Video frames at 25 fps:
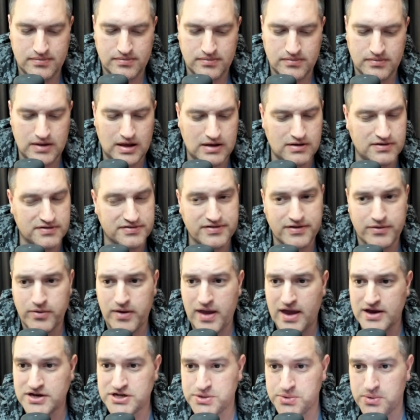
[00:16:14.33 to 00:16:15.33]
It looks like
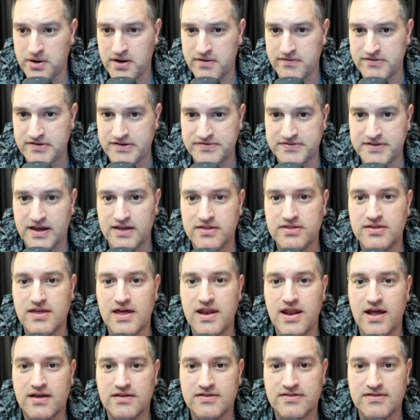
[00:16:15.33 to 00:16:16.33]
we actually won't have enough to get that next